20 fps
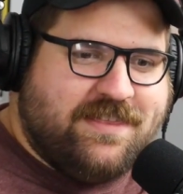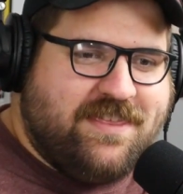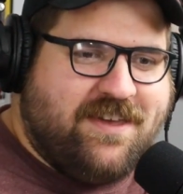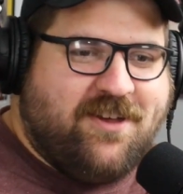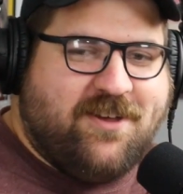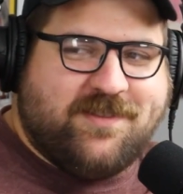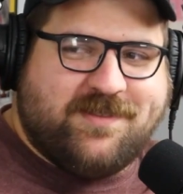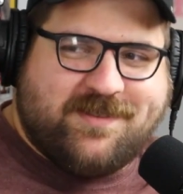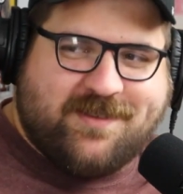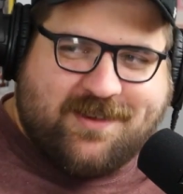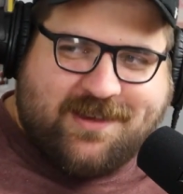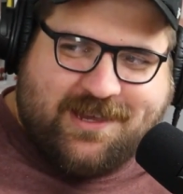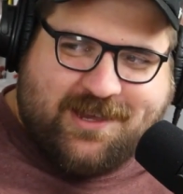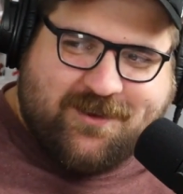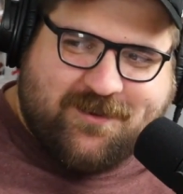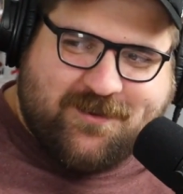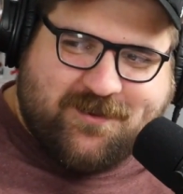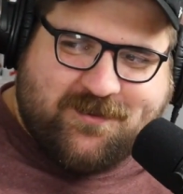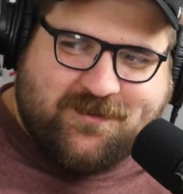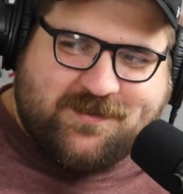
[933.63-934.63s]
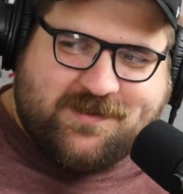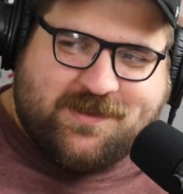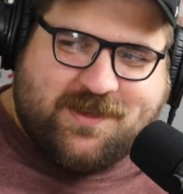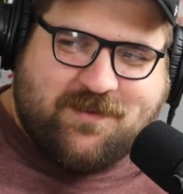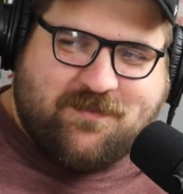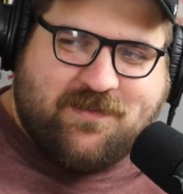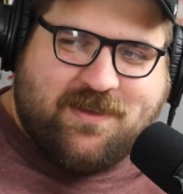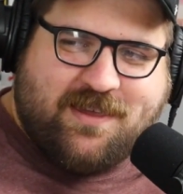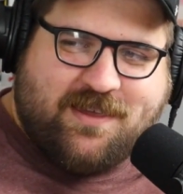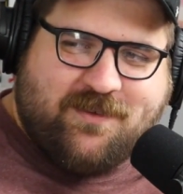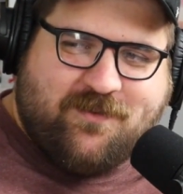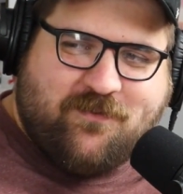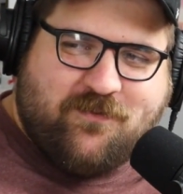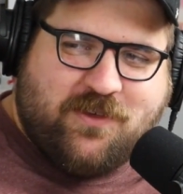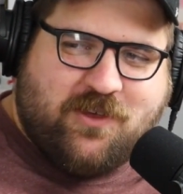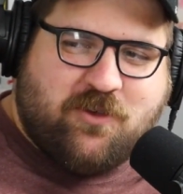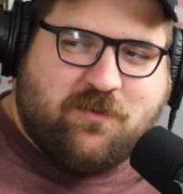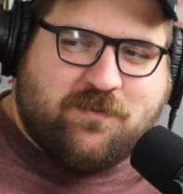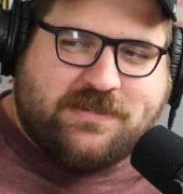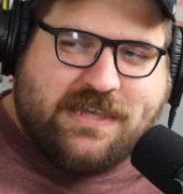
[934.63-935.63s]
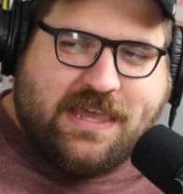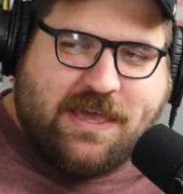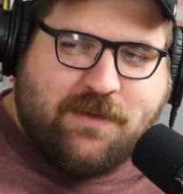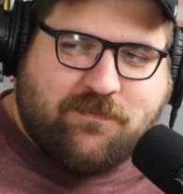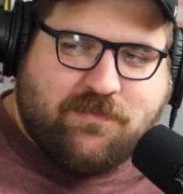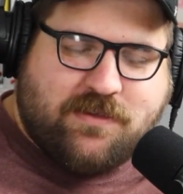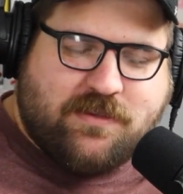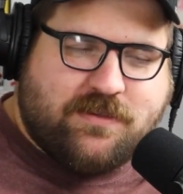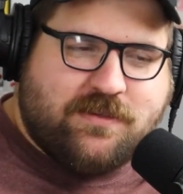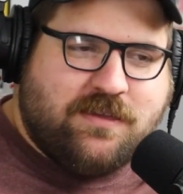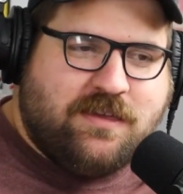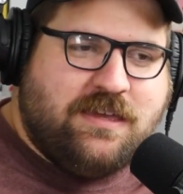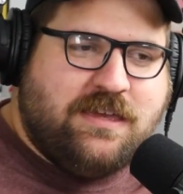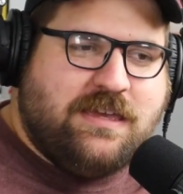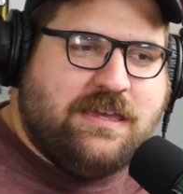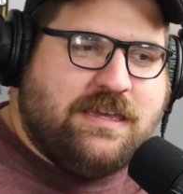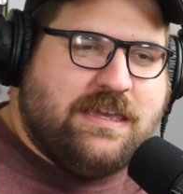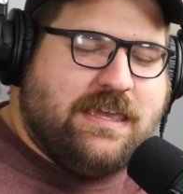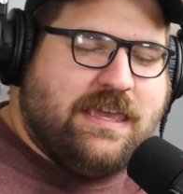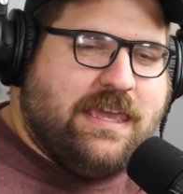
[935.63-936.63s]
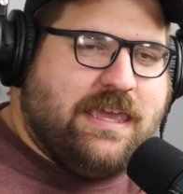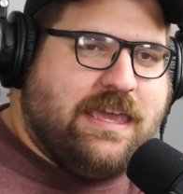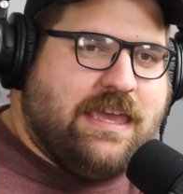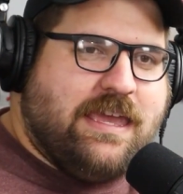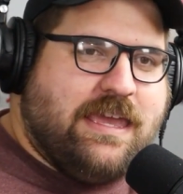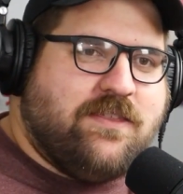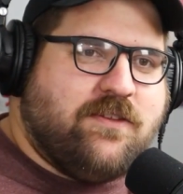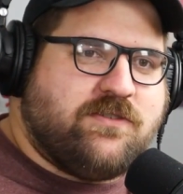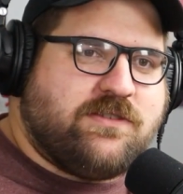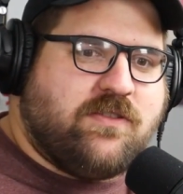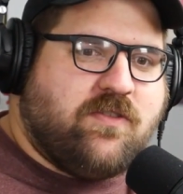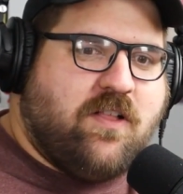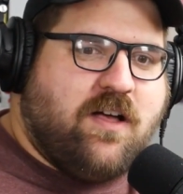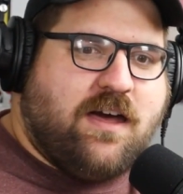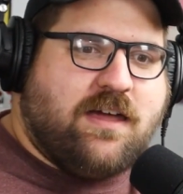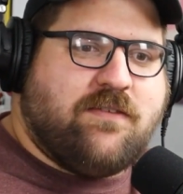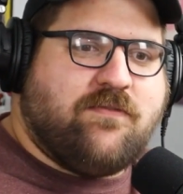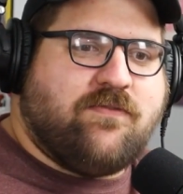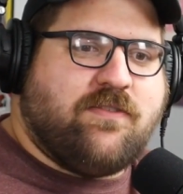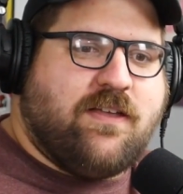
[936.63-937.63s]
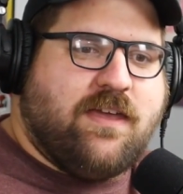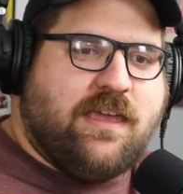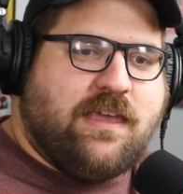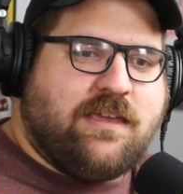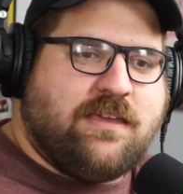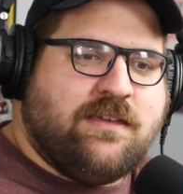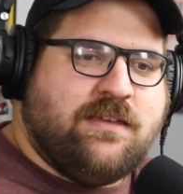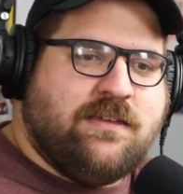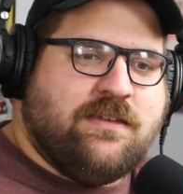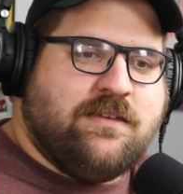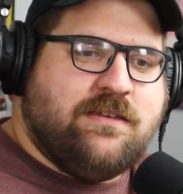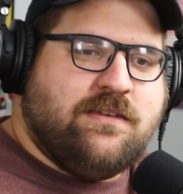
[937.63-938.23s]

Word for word: the unsung heroes that make films happen. And there's a lot of like